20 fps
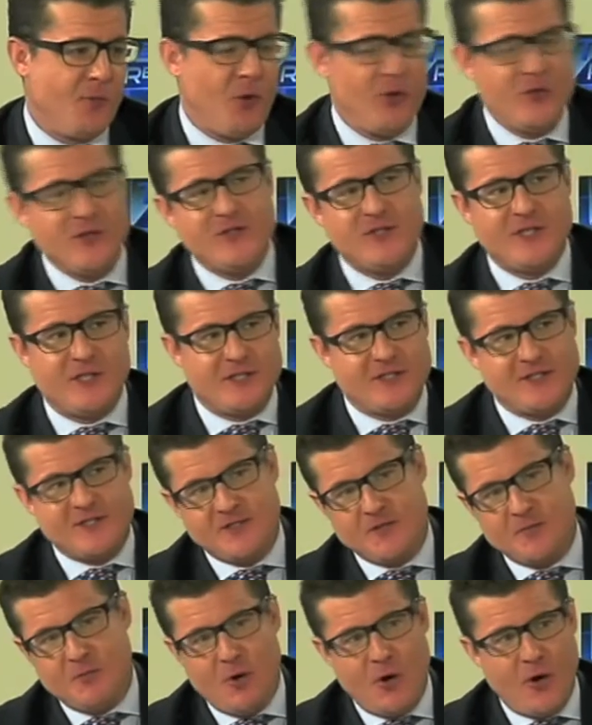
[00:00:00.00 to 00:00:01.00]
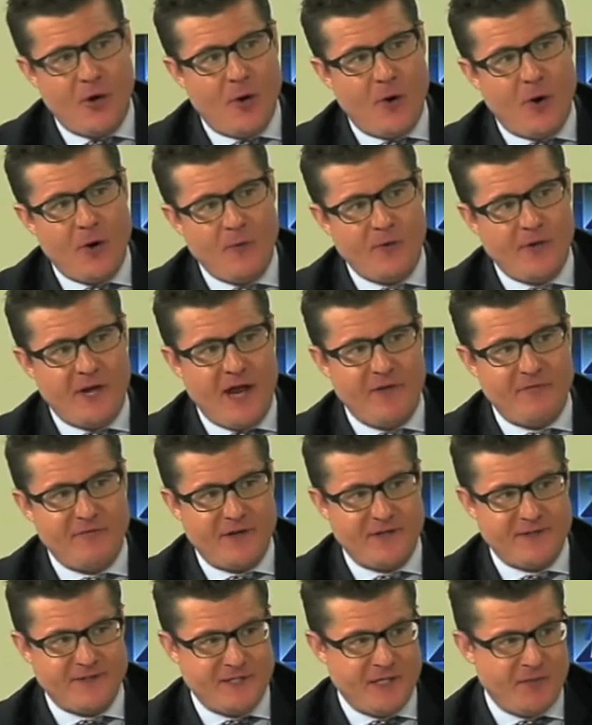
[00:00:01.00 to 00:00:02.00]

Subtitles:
want it tomorrow. I want to have that dinner